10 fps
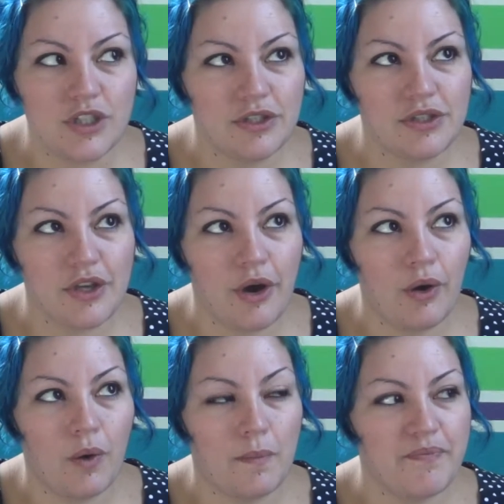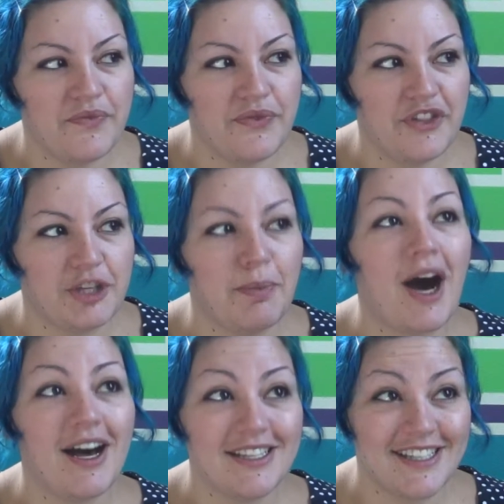So the
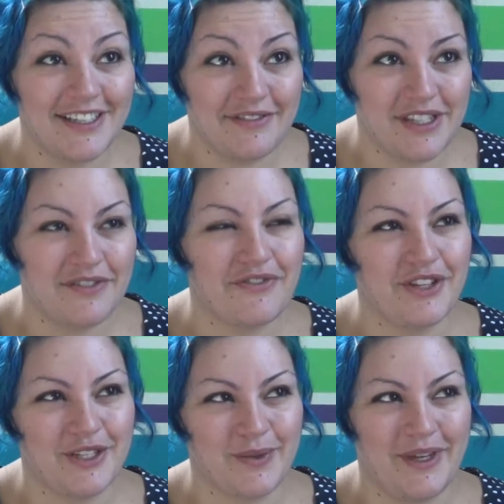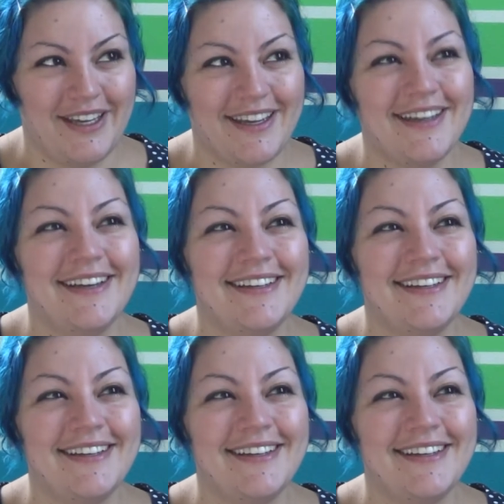positives for this week